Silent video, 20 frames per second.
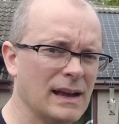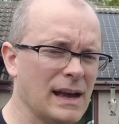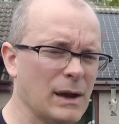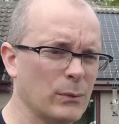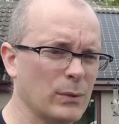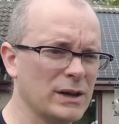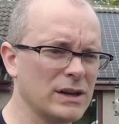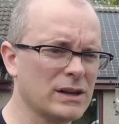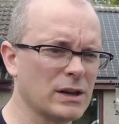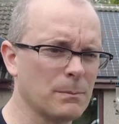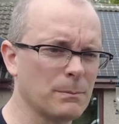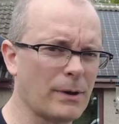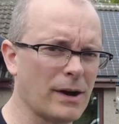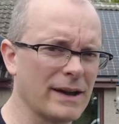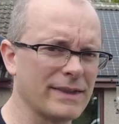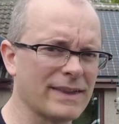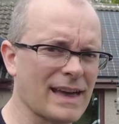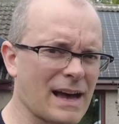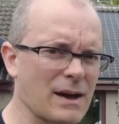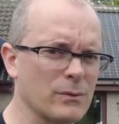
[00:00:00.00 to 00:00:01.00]
And when you
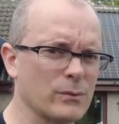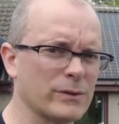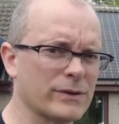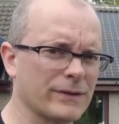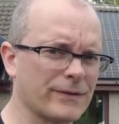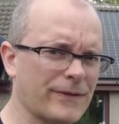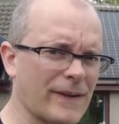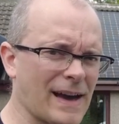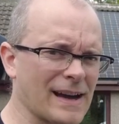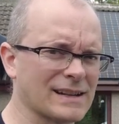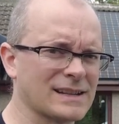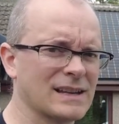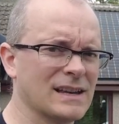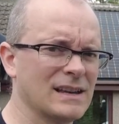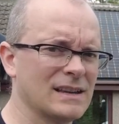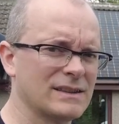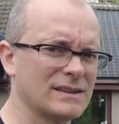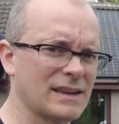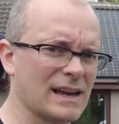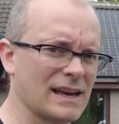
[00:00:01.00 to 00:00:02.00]
combine that with the fact
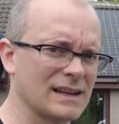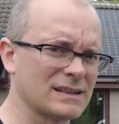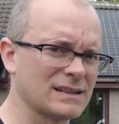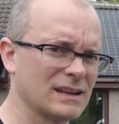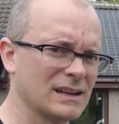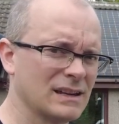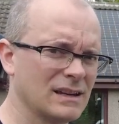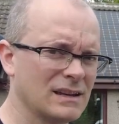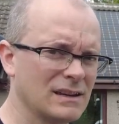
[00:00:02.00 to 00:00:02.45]
that